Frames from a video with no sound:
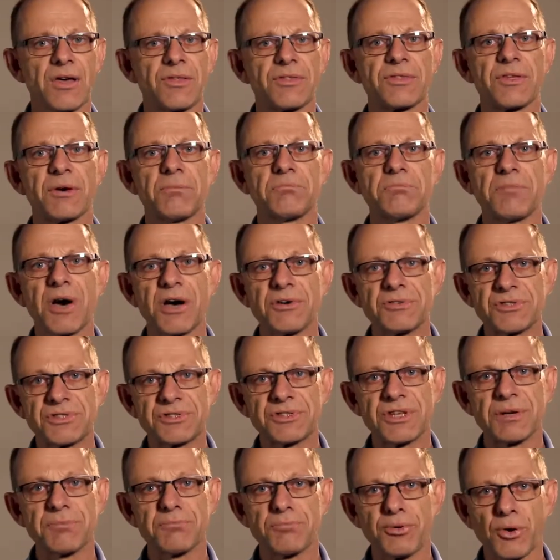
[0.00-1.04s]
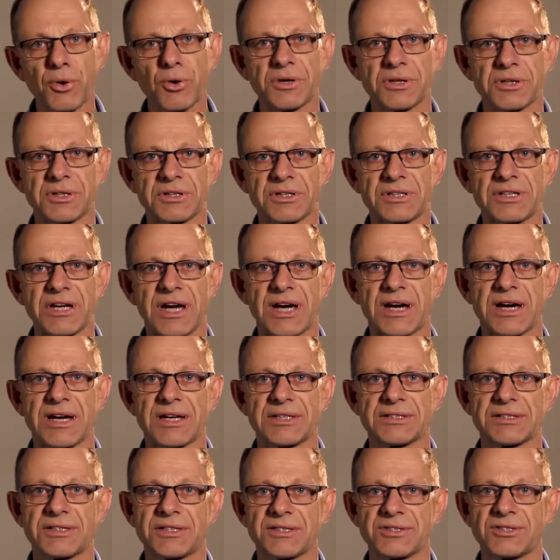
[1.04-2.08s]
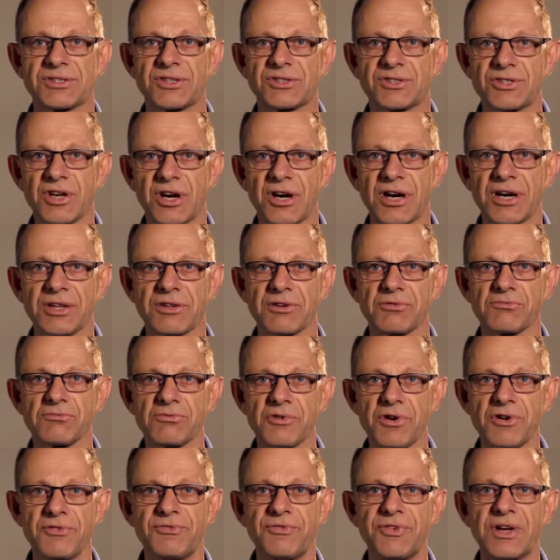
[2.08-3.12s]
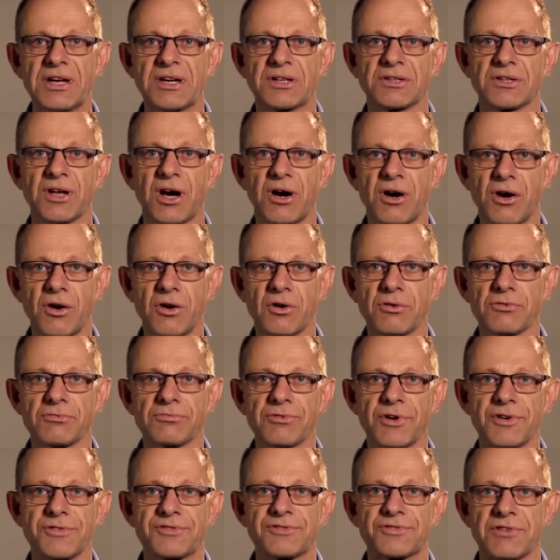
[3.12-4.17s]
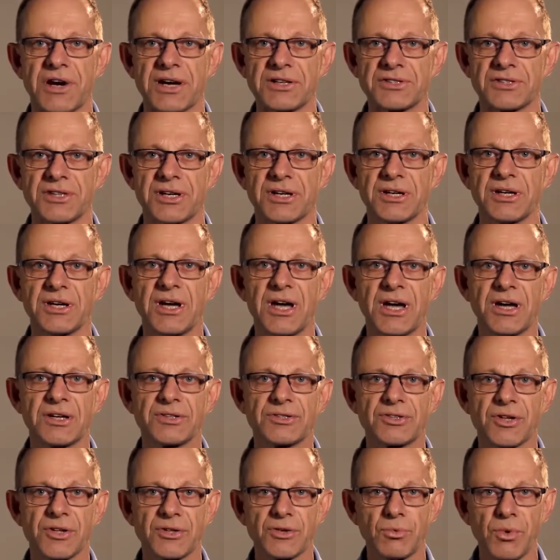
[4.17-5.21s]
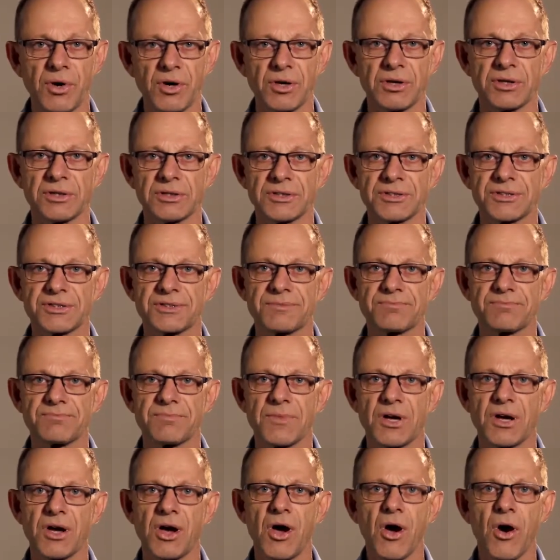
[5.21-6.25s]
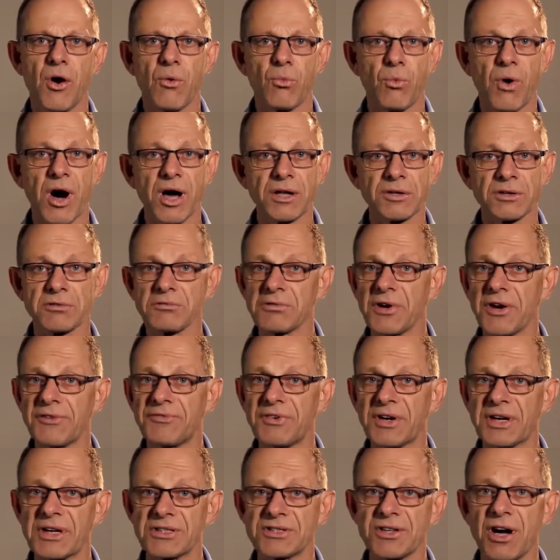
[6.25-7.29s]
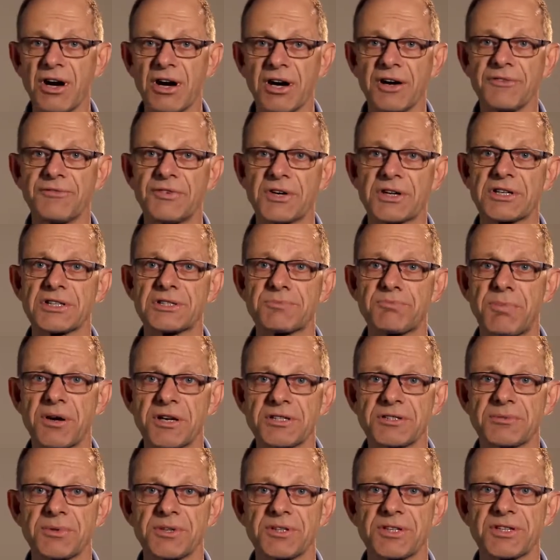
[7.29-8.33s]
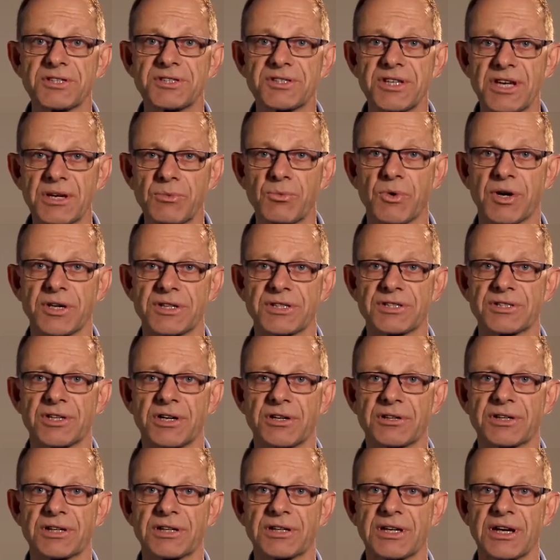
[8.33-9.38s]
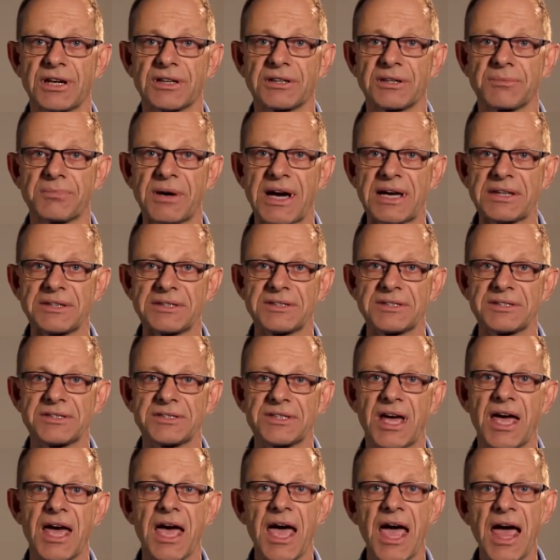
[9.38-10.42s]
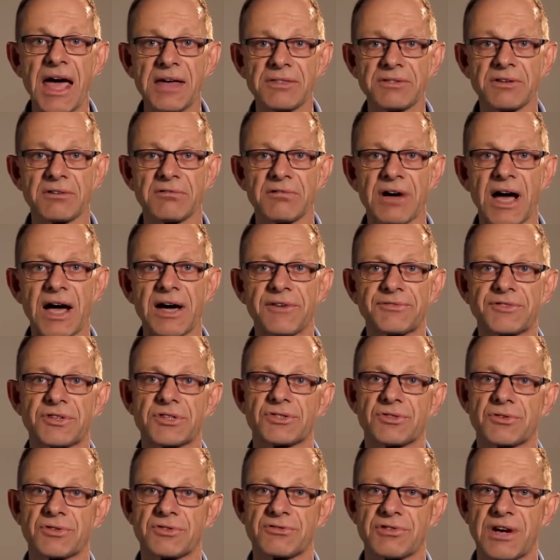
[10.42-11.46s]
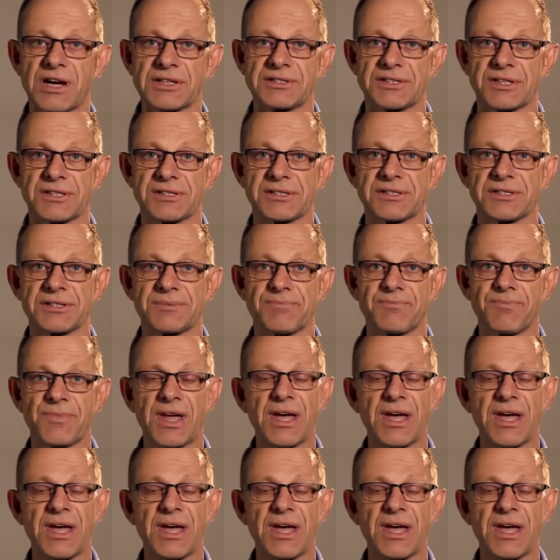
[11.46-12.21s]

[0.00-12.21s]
The most important task is to tie the roofing and the whole roof structure to the walls. While the roofing is off, it is possible to see what is holding down the battens and the rafters or trusses.